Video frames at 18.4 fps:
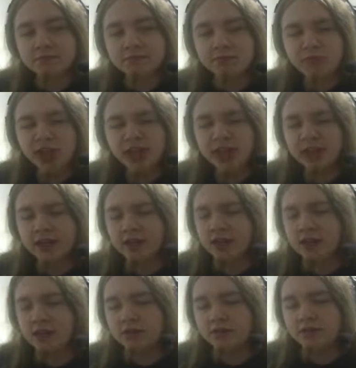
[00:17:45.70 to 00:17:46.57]
make it,
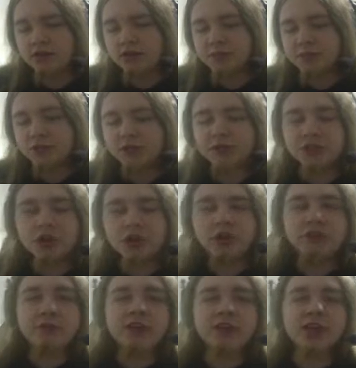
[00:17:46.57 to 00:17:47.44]
just push it
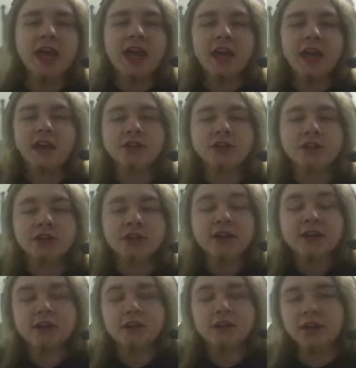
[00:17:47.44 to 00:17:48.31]
over the edge.
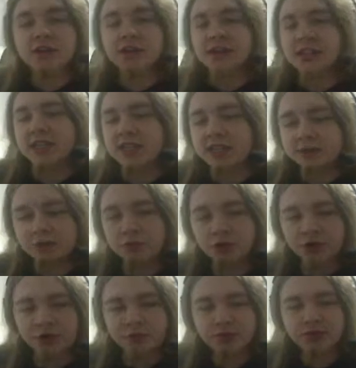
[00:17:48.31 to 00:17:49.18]
Do I think this is
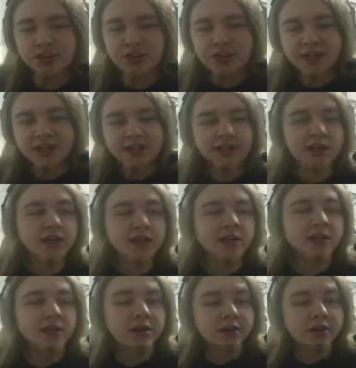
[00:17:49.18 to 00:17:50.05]
worth
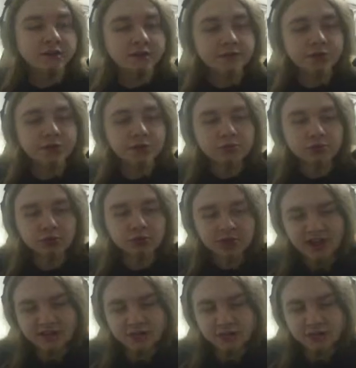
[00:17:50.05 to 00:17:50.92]
$3.99 for 2 more
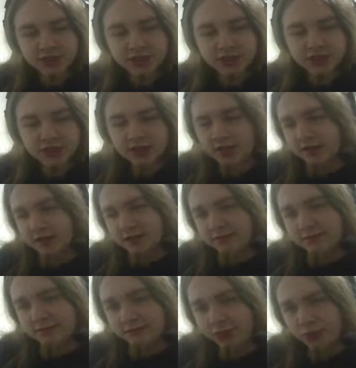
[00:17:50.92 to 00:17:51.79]
levels?
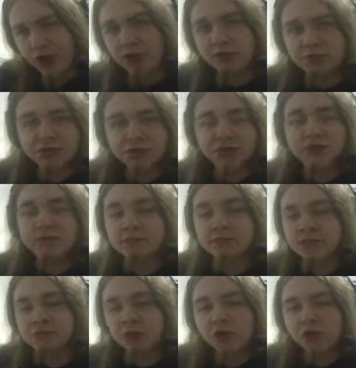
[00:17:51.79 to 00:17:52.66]
Probably.
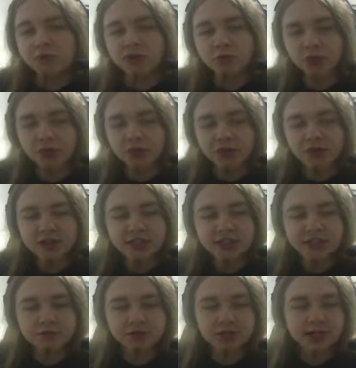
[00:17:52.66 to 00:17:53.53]
Probably worth at
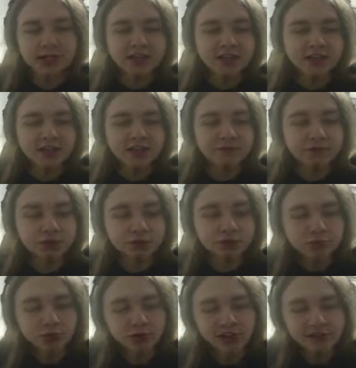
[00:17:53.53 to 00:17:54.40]
least $3.99 for
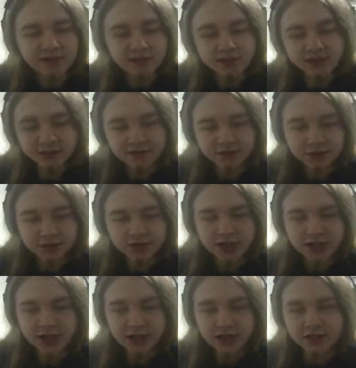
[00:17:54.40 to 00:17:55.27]
2 more levels and a few
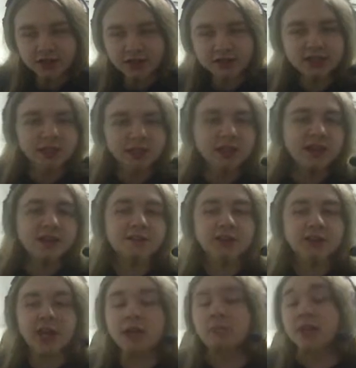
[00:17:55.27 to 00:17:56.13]
challenges.
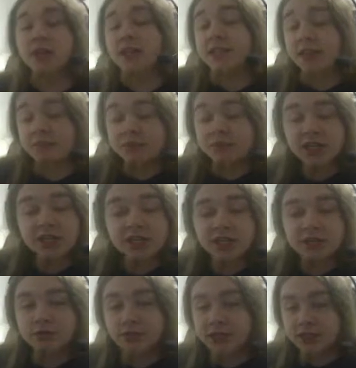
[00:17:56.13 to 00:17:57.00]
If the game gets
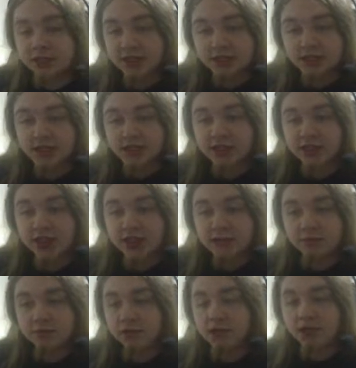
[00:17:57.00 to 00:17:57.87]
updates or anything like
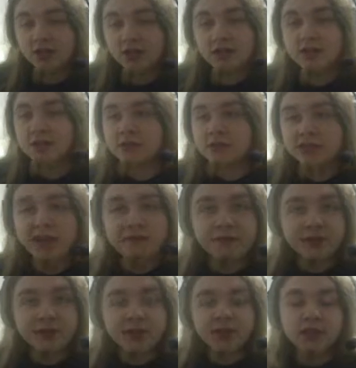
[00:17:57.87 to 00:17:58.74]
that,
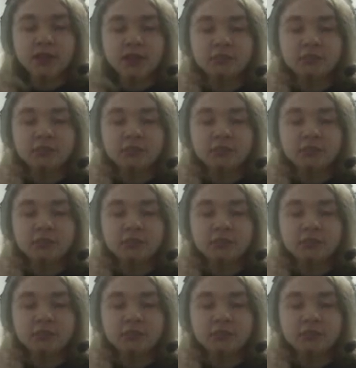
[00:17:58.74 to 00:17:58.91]
definitely.